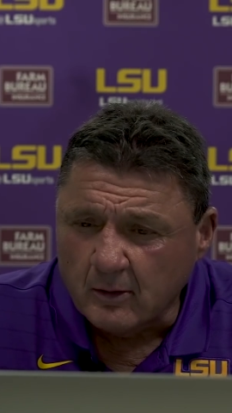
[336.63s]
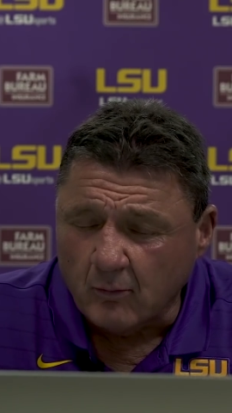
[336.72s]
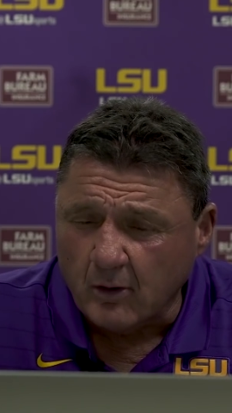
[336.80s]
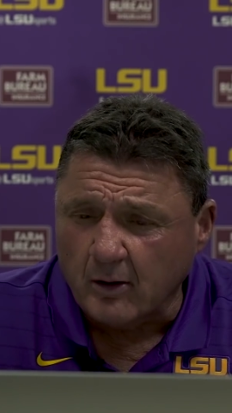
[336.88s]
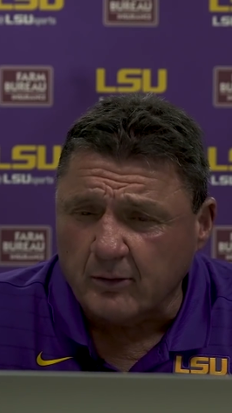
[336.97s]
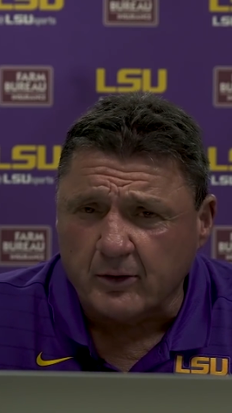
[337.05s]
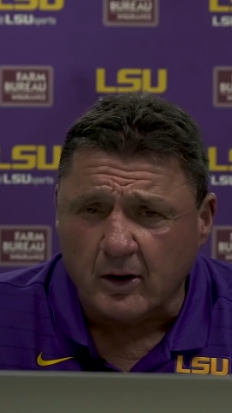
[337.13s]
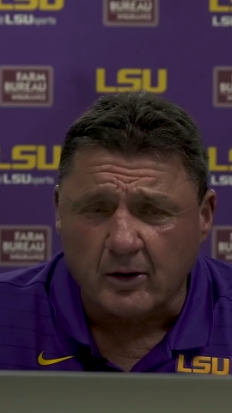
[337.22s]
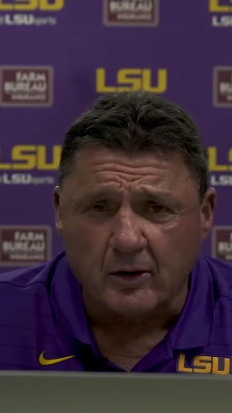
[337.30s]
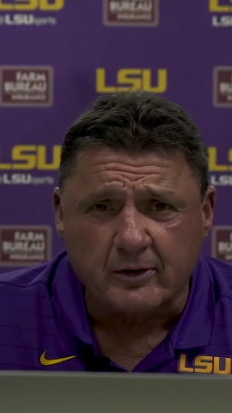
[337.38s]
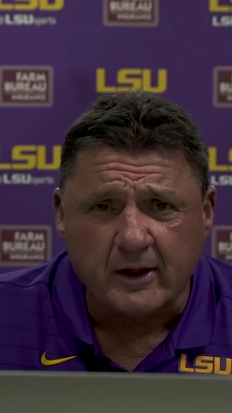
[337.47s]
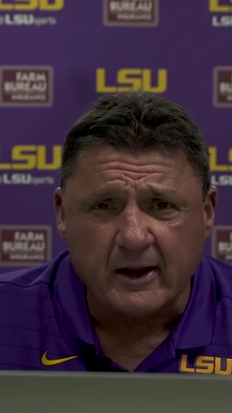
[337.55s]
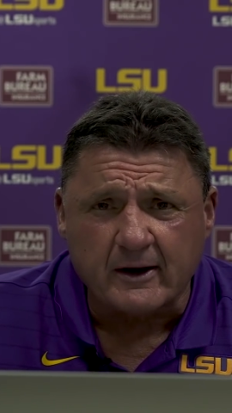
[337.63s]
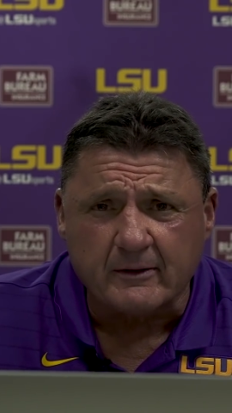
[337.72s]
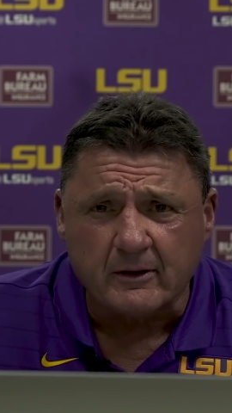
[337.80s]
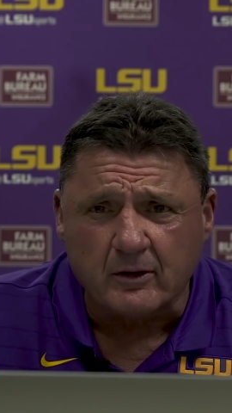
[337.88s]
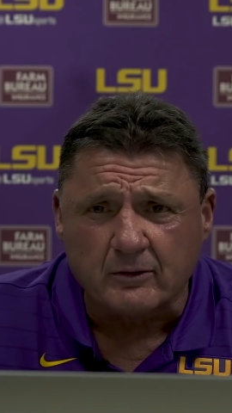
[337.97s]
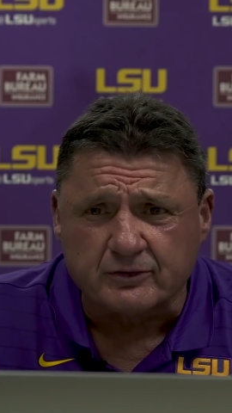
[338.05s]
Well, we got to look at
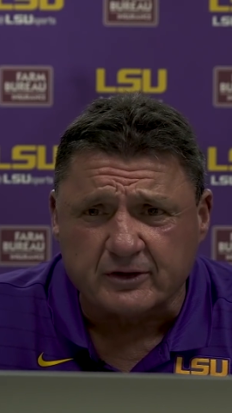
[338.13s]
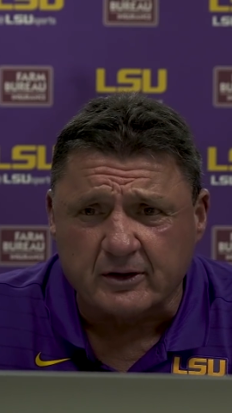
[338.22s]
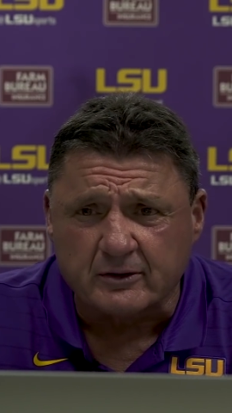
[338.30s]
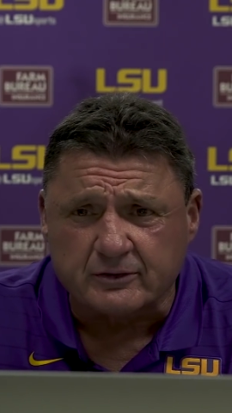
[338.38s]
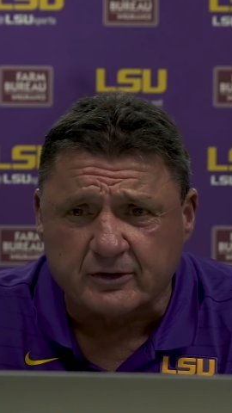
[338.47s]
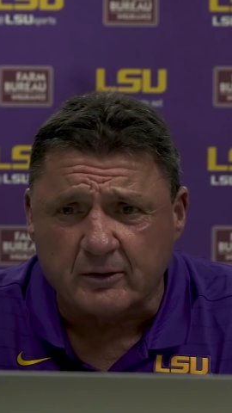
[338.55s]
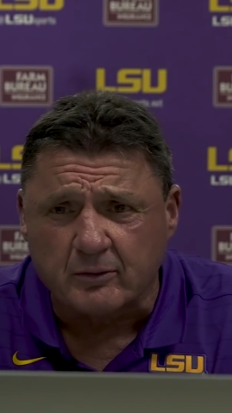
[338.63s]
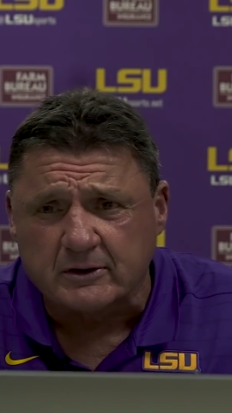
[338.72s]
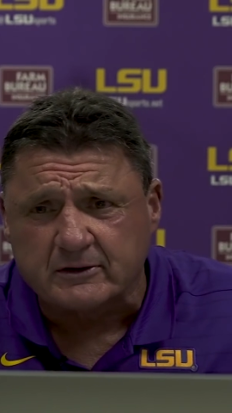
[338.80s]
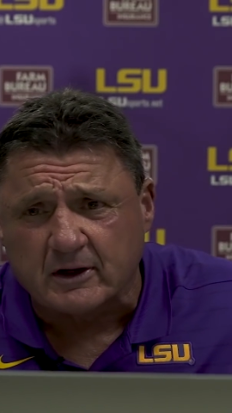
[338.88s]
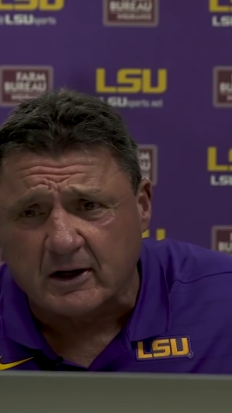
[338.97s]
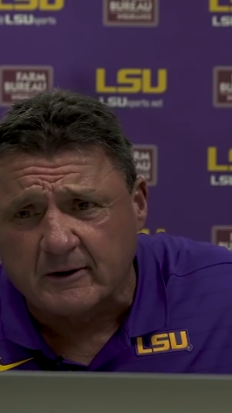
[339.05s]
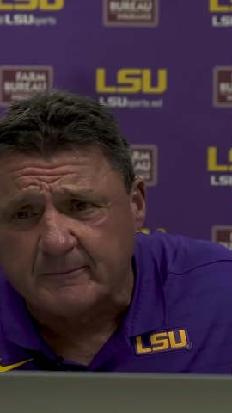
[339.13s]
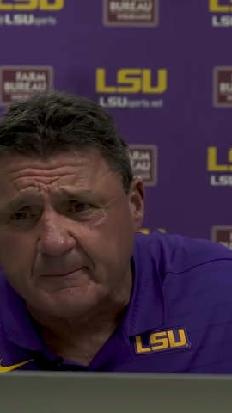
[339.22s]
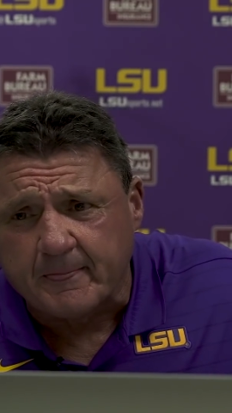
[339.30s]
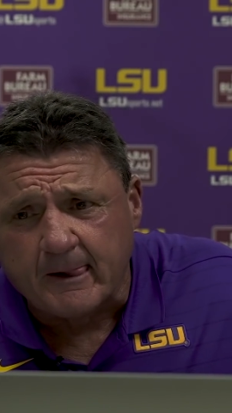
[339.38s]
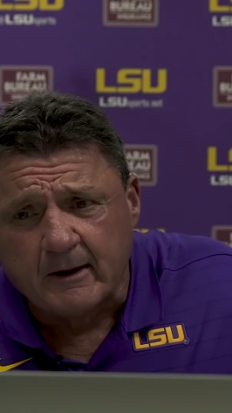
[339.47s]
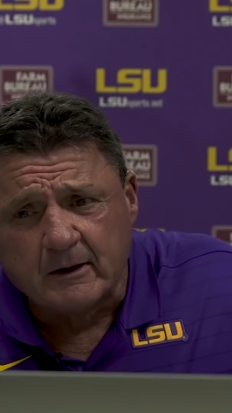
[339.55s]
it,
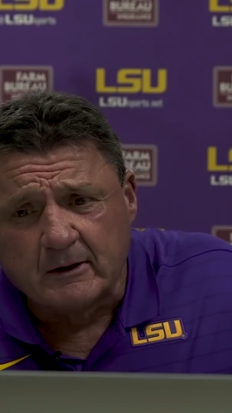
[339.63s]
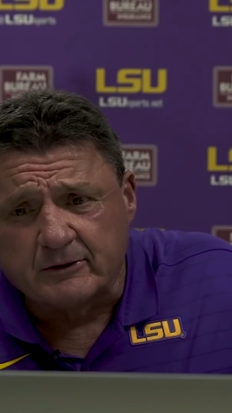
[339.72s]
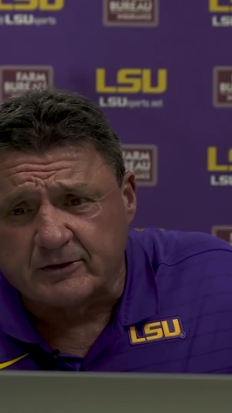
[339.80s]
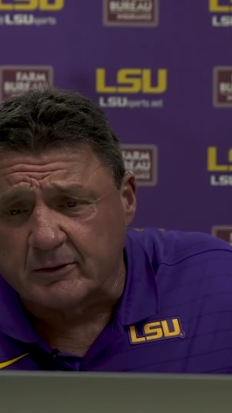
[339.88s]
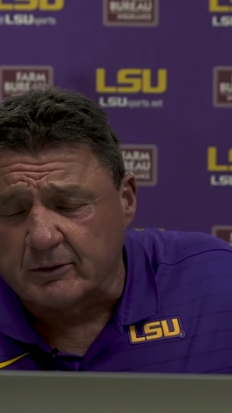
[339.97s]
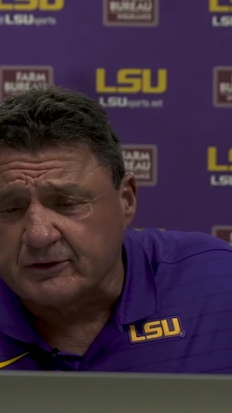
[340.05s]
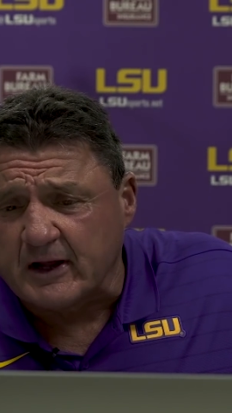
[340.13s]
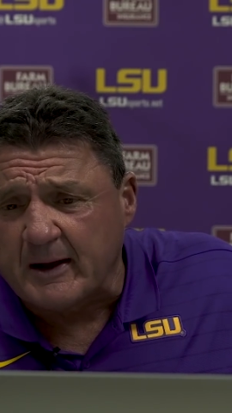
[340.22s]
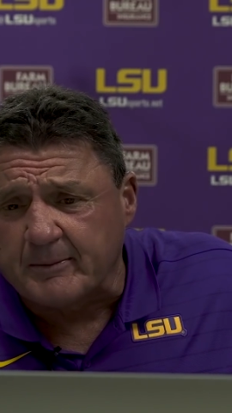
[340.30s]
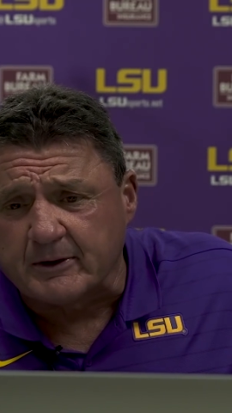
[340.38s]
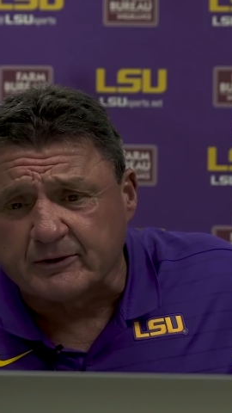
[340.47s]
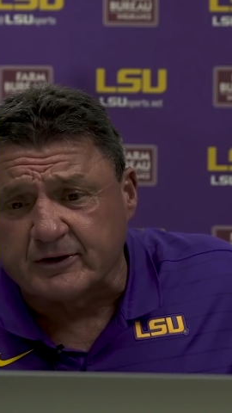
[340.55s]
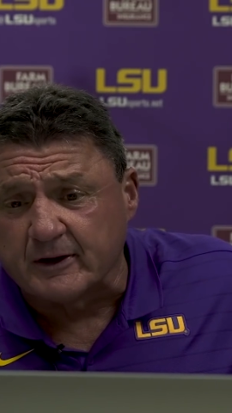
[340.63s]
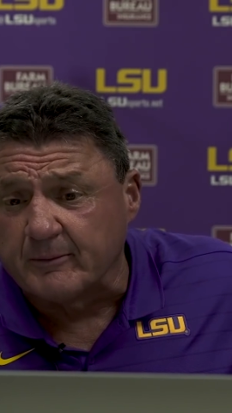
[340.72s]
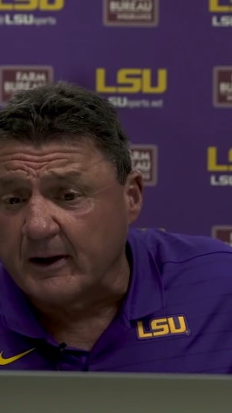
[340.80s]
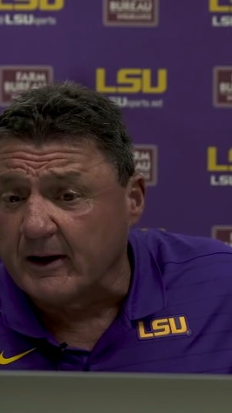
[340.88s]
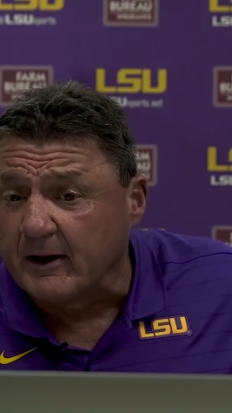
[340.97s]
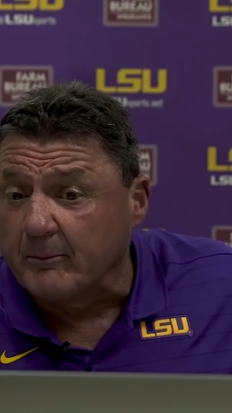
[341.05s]
see what's
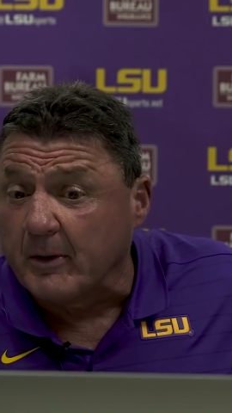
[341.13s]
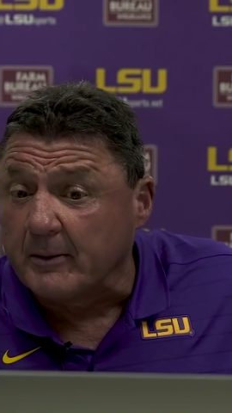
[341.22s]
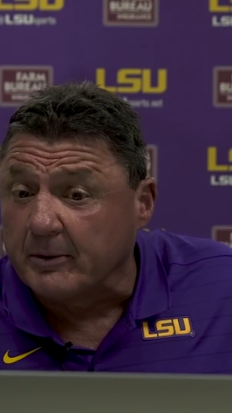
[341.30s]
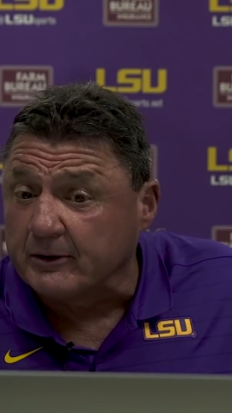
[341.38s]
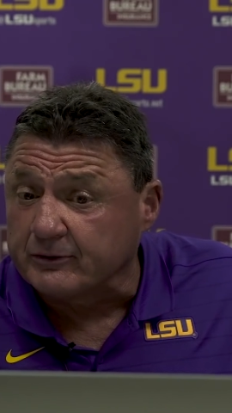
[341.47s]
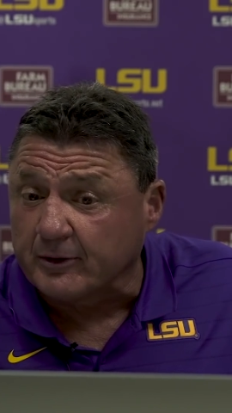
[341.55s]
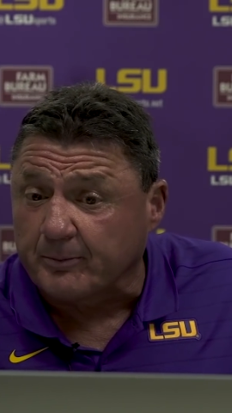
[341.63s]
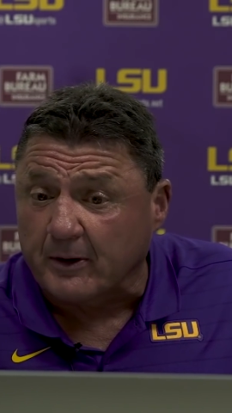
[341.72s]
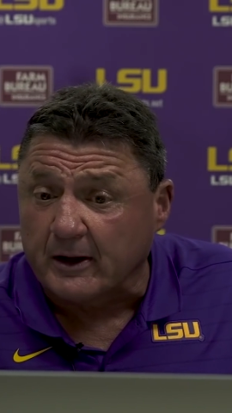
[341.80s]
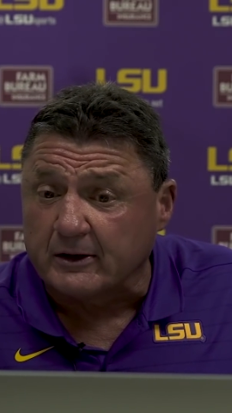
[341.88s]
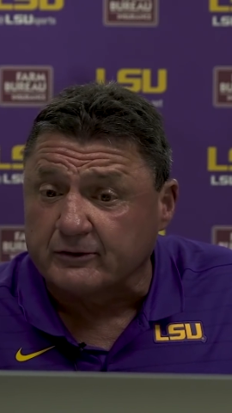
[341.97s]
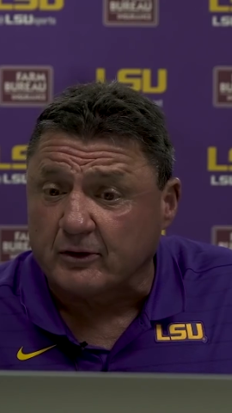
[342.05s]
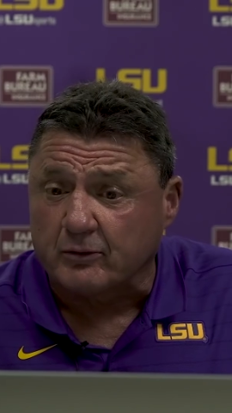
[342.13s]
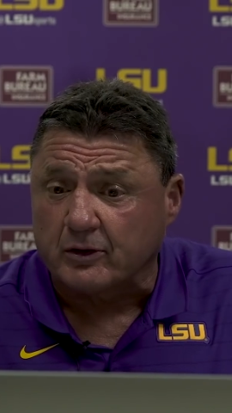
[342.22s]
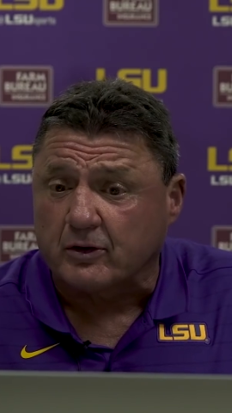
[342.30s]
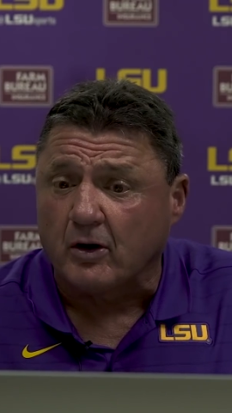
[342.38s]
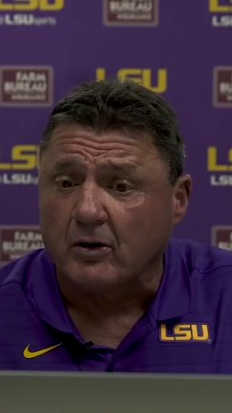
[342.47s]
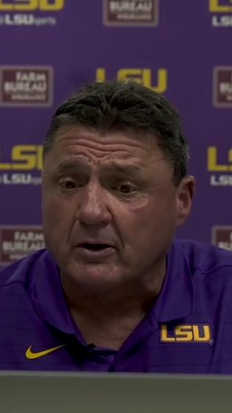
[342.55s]
happening. Maybe it's the plays that
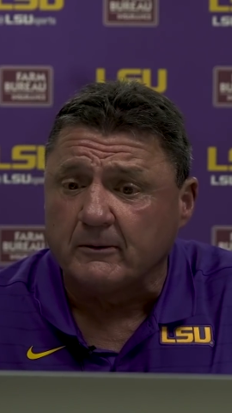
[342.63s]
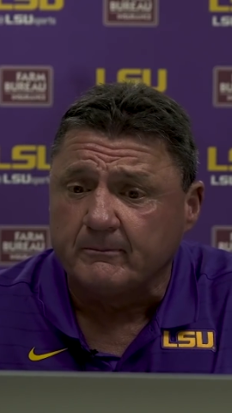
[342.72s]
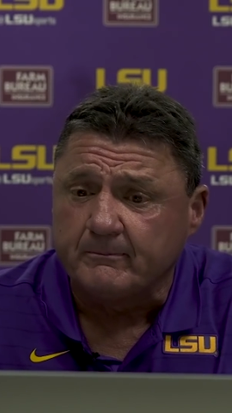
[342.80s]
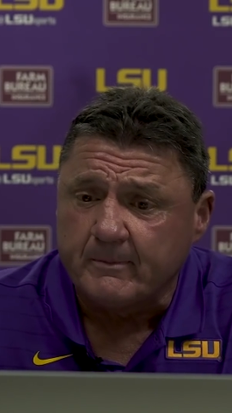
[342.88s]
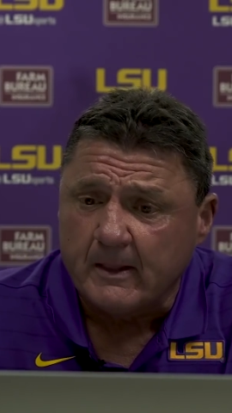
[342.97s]
we're calling.